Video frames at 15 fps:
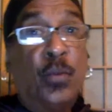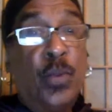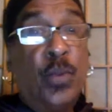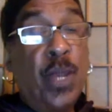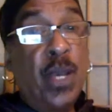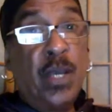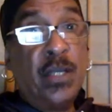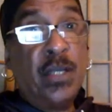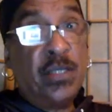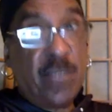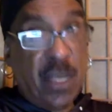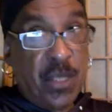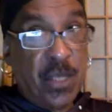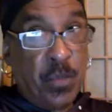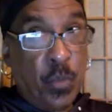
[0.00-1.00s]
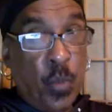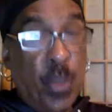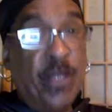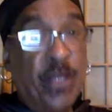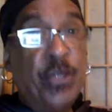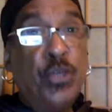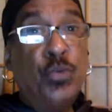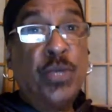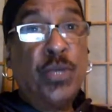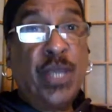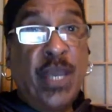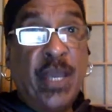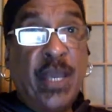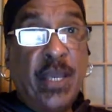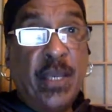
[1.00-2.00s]
It's selling well in UK,
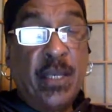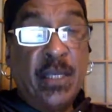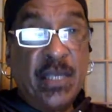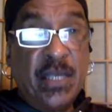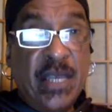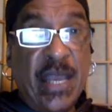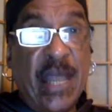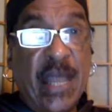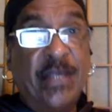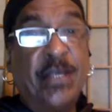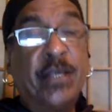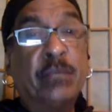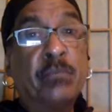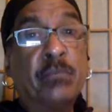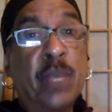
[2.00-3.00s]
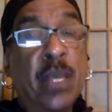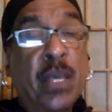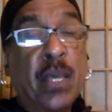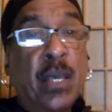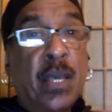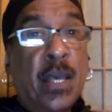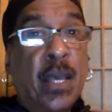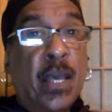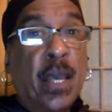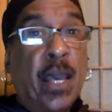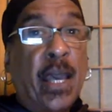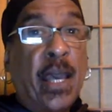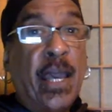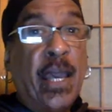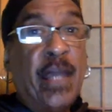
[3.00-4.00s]
in Canada,
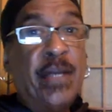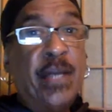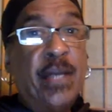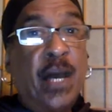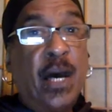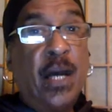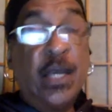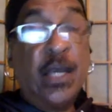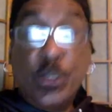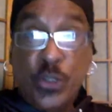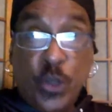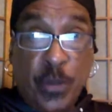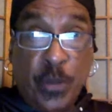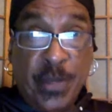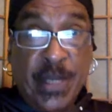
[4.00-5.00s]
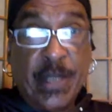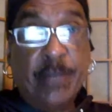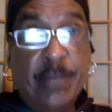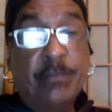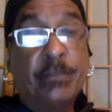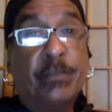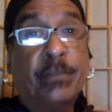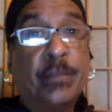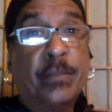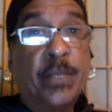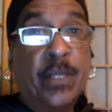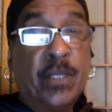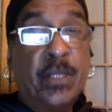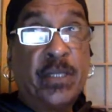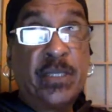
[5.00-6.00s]
and in Germany.
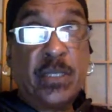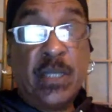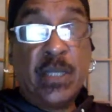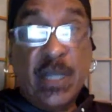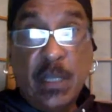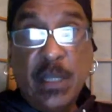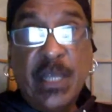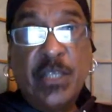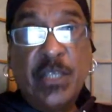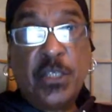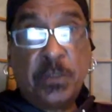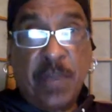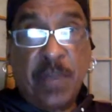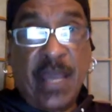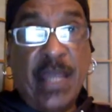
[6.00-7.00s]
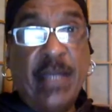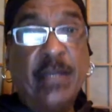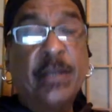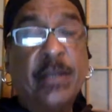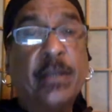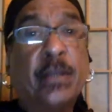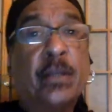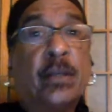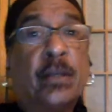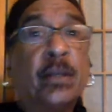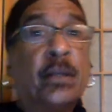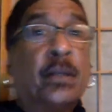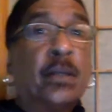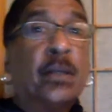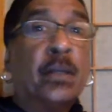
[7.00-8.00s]
It's Italy, Spain,
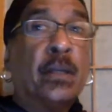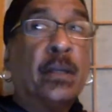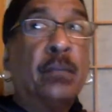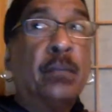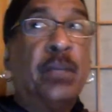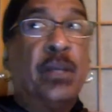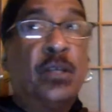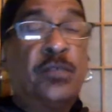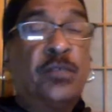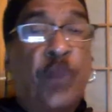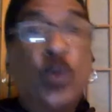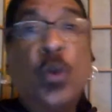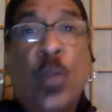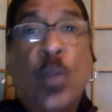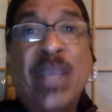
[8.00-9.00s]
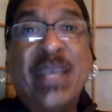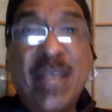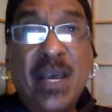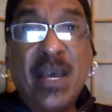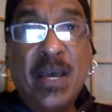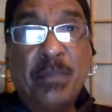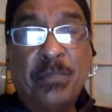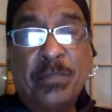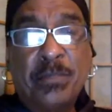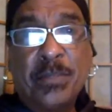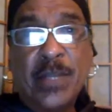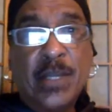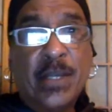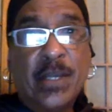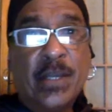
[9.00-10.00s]
because folk are waking up.
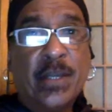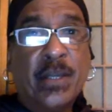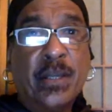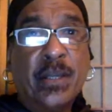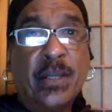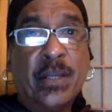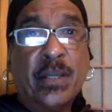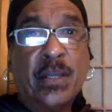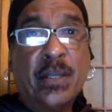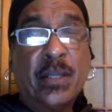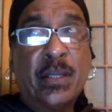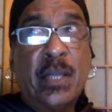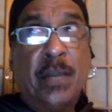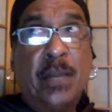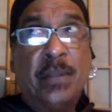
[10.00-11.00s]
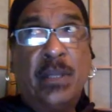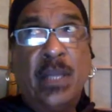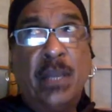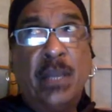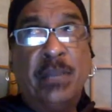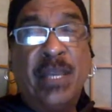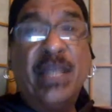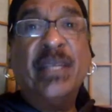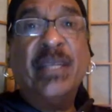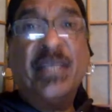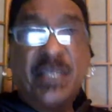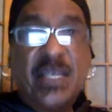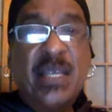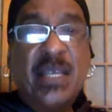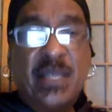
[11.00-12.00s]
They're beginning to
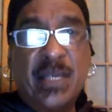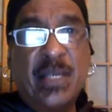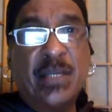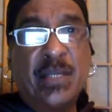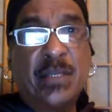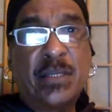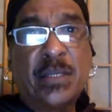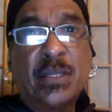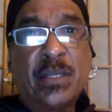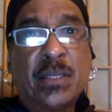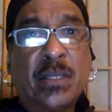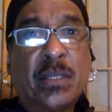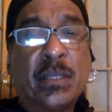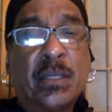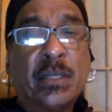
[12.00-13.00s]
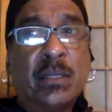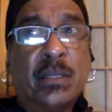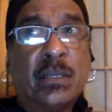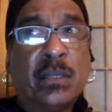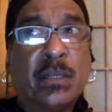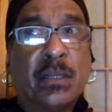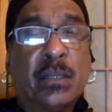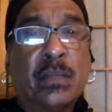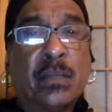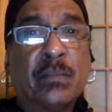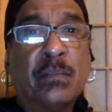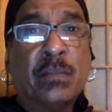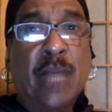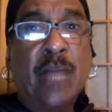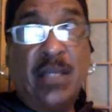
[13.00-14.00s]
see things.
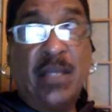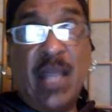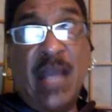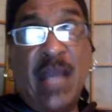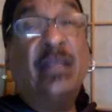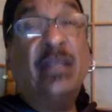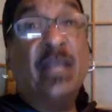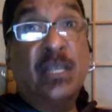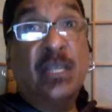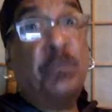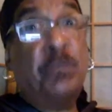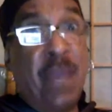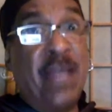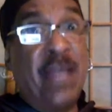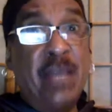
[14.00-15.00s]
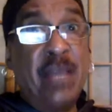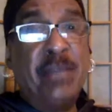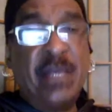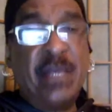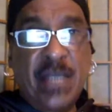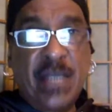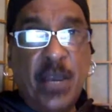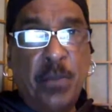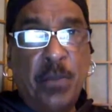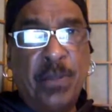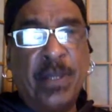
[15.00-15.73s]
And I think this pandemic is helping.